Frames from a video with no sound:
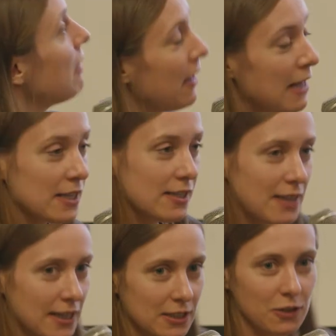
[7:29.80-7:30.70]
And that's,
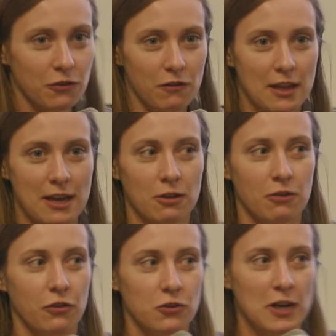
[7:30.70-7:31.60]
that's enough of the,
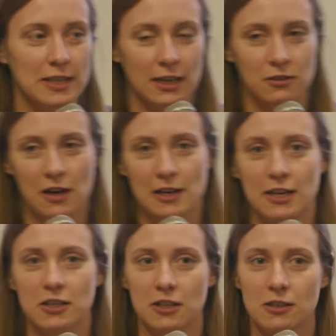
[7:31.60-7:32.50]
the fundraising and
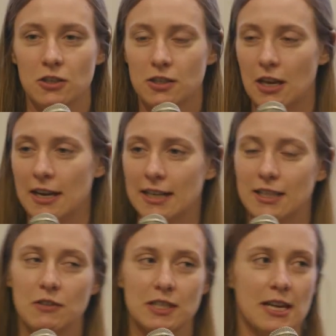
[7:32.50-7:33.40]
donations. Just an
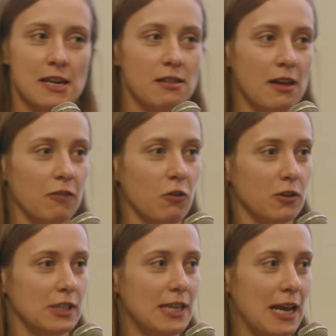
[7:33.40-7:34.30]
activity that I've
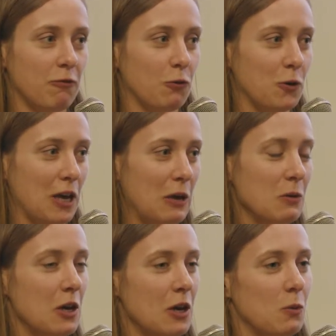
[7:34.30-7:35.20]
got today for
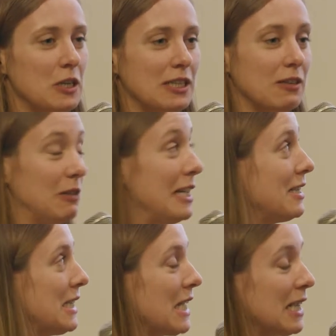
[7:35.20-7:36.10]
you, which
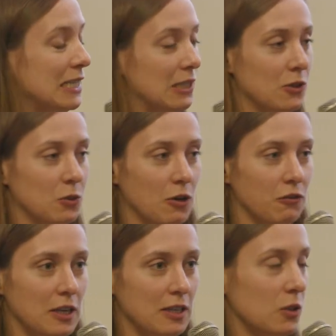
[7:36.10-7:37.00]
leads us nicely onto our
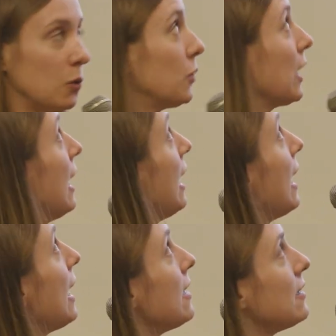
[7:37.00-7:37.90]
first talk,
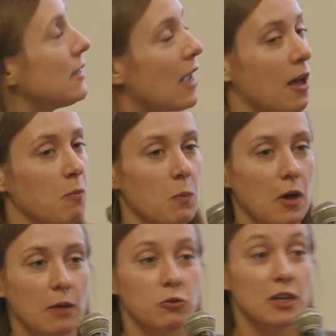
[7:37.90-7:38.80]
is um,
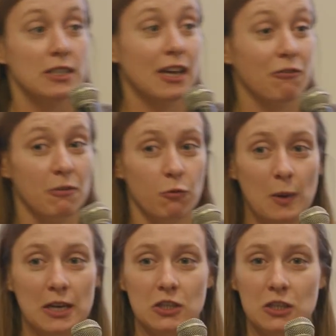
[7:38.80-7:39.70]
I'm trying to gather
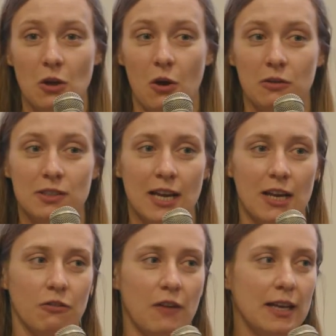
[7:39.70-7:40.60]
information on
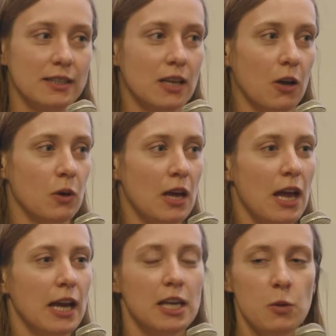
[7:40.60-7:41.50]
side effects. So
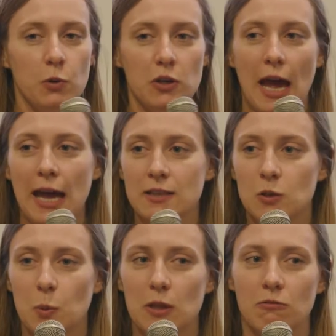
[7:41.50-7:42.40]
can you put your hands
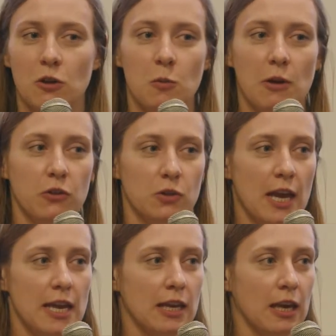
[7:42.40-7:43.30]
up in the room if you're
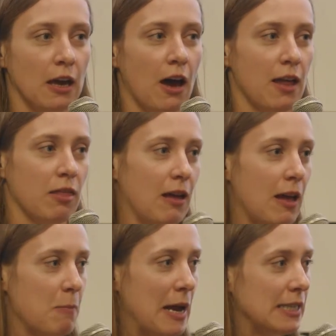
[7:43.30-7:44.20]
taking either
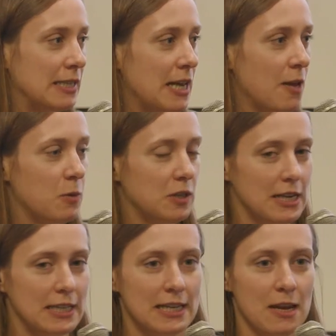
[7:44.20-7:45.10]
imatinib,
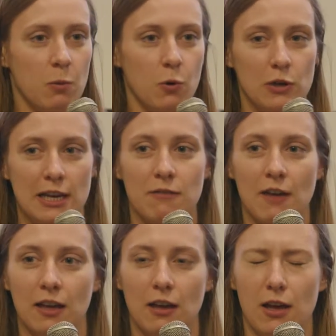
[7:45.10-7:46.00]
sunitinib or
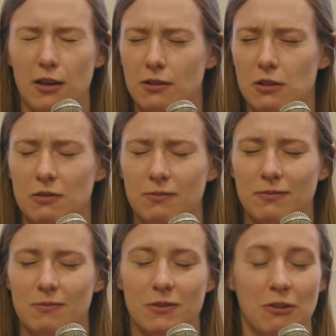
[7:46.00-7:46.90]
gleva,
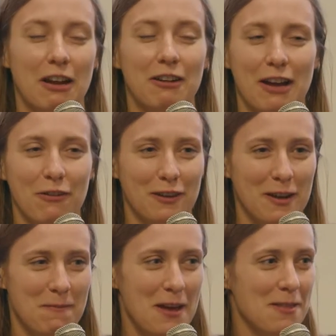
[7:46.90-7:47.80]

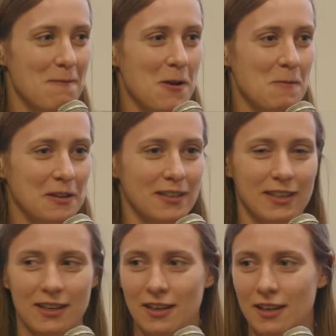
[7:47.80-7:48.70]
uh, at the moment?
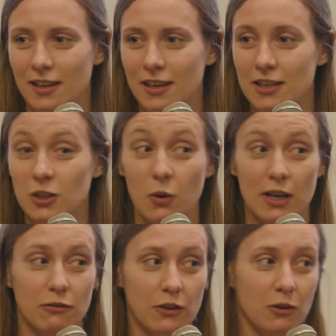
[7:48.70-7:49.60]
So
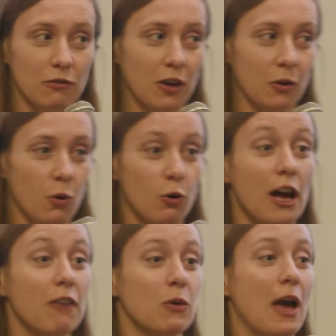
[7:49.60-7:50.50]
quite a few of you. Or
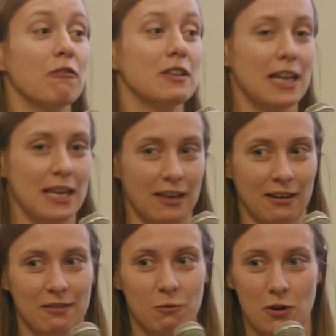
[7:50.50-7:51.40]
have you ever
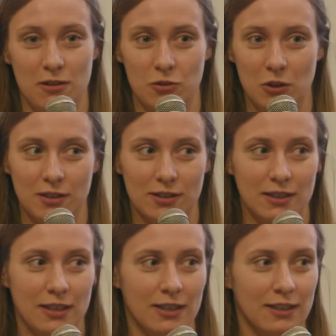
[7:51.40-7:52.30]
taken one of the drugs?